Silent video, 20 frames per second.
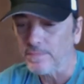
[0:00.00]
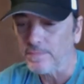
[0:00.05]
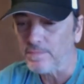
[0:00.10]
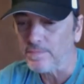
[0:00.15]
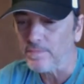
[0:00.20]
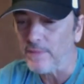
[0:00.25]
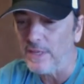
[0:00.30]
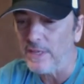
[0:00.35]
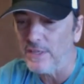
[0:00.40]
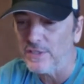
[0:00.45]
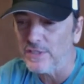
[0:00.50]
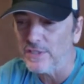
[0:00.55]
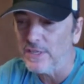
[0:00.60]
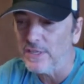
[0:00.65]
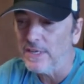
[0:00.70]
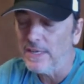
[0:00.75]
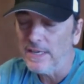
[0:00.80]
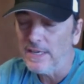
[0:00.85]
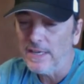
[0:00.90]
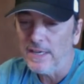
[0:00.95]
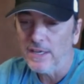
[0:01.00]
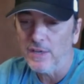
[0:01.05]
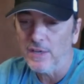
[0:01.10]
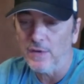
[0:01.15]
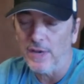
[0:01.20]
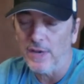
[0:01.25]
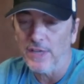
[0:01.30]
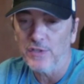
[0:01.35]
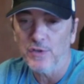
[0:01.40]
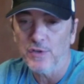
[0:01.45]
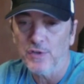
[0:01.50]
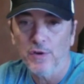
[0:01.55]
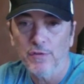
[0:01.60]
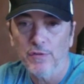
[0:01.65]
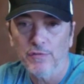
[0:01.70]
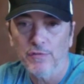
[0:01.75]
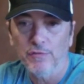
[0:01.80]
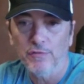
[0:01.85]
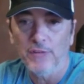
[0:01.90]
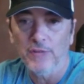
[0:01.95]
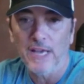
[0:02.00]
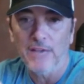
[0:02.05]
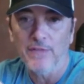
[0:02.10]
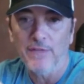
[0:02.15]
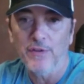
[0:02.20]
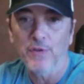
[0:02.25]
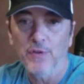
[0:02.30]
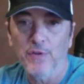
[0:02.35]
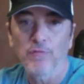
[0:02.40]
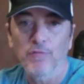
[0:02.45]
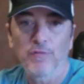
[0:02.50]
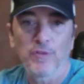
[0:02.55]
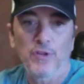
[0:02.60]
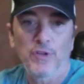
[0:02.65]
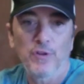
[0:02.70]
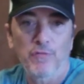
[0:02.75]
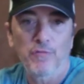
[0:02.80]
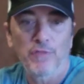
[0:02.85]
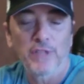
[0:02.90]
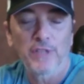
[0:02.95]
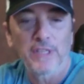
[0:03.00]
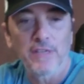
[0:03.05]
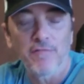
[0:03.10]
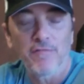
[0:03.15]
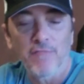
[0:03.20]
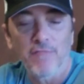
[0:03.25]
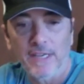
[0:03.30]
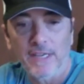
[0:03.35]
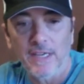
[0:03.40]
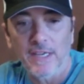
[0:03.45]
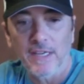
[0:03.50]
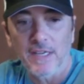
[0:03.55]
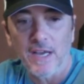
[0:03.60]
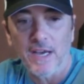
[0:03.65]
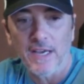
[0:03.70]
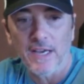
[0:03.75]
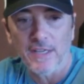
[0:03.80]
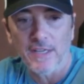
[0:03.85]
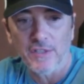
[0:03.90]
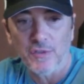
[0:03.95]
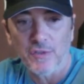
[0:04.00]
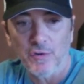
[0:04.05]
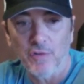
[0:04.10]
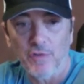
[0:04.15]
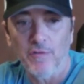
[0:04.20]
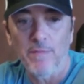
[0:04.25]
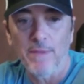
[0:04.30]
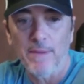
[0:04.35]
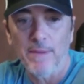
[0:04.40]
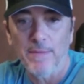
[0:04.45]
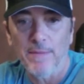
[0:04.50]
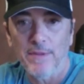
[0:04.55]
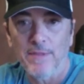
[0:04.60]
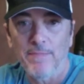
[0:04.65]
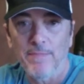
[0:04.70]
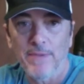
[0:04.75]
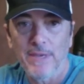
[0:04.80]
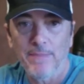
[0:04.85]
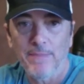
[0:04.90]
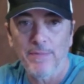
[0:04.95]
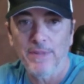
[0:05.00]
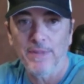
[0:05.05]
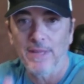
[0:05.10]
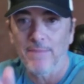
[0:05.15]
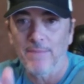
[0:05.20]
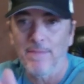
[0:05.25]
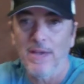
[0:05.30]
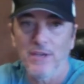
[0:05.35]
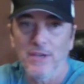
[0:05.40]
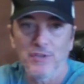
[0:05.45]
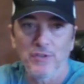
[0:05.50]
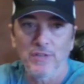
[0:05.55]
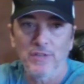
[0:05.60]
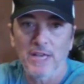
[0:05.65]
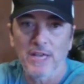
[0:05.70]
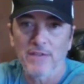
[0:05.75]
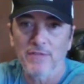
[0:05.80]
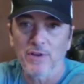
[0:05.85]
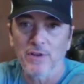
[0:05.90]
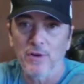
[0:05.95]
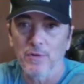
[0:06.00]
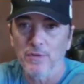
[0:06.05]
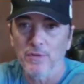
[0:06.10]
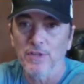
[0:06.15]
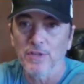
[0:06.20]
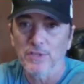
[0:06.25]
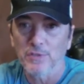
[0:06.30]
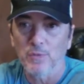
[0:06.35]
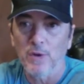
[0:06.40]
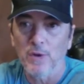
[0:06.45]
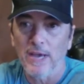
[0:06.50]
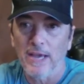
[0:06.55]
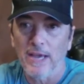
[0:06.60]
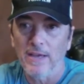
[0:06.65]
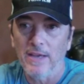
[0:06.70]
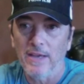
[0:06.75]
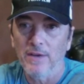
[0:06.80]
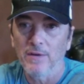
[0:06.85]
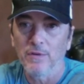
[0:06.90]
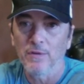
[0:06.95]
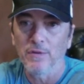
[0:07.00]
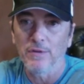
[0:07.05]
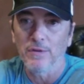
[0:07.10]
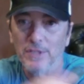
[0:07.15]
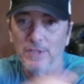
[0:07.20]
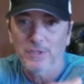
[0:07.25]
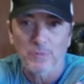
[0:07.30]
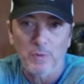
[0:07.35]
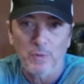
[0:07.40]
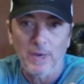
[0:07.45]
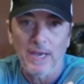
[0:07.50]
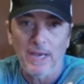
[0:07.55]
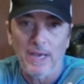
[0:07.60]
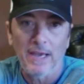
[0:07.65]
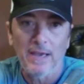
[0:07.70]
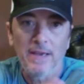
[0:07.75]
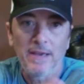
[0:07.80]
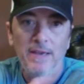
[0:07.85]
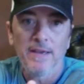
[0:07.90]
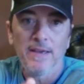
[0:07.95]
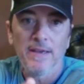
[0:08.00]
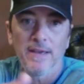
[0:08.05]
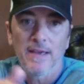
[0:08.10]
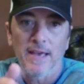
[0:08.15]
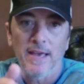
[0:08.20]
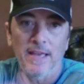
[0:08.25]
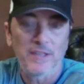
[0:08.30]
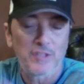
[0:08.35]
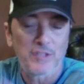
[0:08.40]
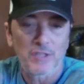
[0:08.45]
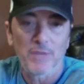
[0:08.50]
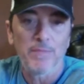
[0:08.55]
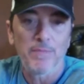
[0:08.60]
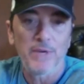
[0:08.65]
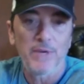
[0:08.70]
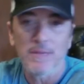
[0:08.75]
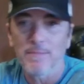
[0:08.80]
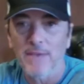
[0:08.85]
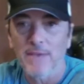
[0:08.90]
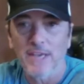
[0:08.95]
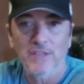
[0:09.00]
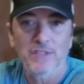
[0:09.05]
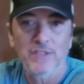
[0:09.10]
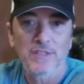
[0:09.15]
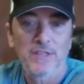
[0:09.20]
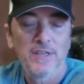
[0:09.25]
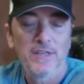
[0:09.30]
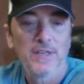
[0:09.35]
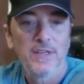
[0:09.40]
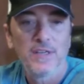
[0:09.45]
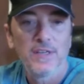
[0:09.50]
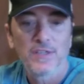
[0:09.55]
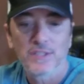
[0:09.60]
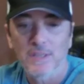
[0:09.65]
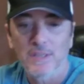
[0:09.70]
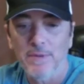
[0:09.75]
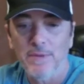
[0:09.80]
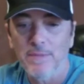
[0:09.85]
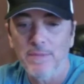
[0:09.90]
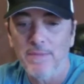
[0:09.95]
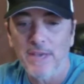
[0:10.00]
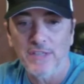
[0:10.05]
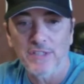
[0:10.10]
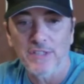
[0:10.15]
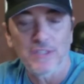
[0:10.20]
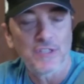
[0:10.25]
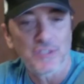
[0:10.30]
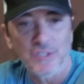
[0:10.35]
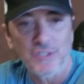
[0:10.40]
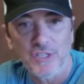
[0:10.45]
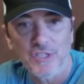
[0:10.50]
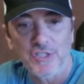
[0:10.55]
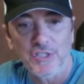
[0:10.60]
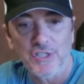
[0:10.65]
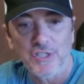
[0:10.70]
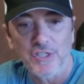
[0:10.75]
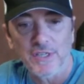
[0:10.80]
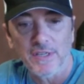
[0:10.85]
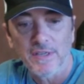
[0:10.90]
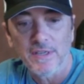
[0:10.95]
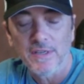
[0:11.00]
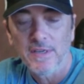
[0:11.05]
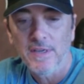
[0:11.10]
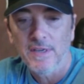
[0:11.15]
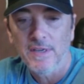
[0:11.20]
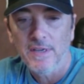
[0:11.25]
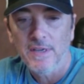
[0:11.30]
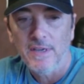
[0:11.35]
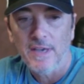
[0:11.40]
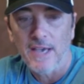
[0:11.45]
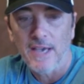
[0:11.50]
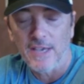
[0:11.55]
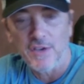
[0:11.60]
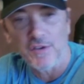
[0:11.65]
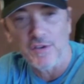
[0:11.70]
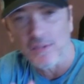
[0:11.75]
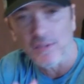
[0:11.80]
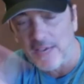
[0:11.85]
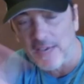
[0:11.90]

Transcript: is, you know, as you go through life, you don't really recognize or remember the people that made your life go this way or this way, and somebody makes a decision, and your life